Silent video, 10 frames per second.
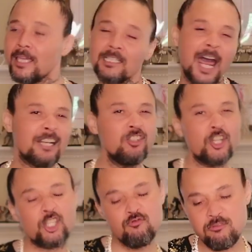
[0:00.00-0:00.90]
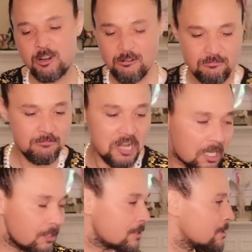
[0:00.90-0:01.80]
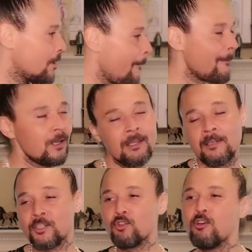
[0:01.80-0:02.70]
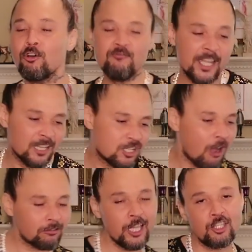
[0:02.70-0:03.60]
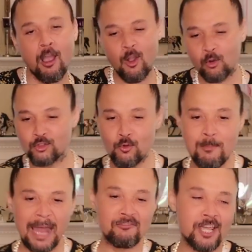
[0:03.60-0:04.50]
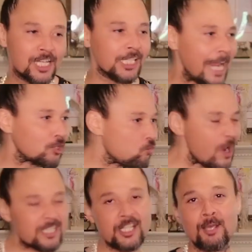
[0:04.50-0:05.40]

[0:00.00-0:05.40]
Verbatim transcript: He like, look, you little niggas, you little niggas, y'all think y'all gonna do my nigga like the rest